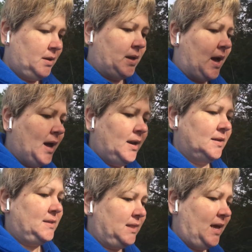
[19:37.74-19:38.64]
God
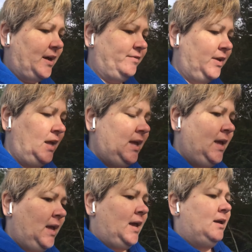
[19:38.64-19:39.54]
is love,
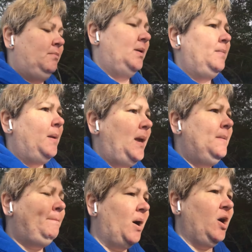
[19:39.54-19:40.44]
and
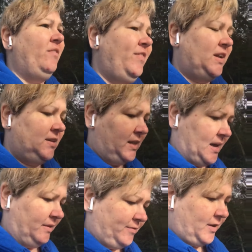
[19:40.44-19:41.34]
imperfect
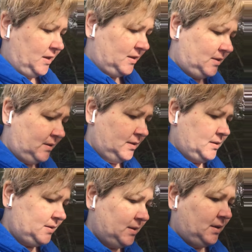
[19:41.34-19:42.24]
love,
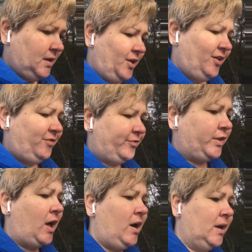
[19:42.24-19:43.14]

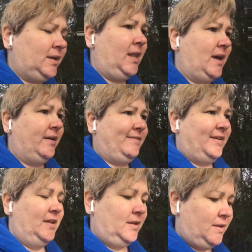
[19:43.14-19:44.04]
flawed love,
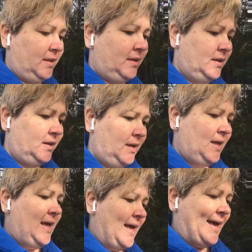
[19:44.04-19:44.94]

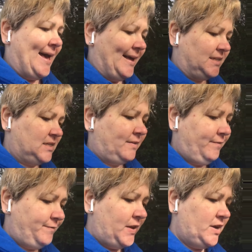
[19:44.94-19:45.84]
has
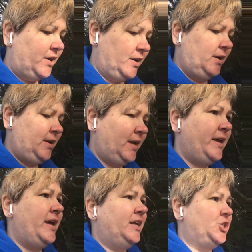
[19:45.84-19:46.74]
fear
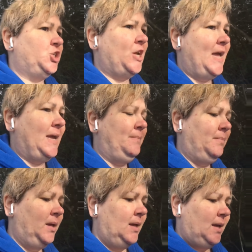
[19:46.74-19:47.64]
and shame
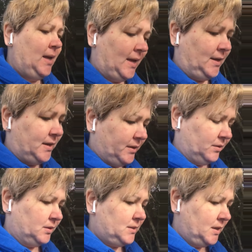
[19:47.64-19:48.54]
and
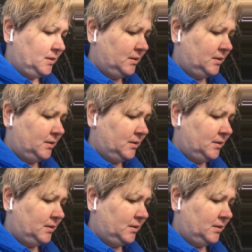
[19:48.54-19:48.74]
guilt,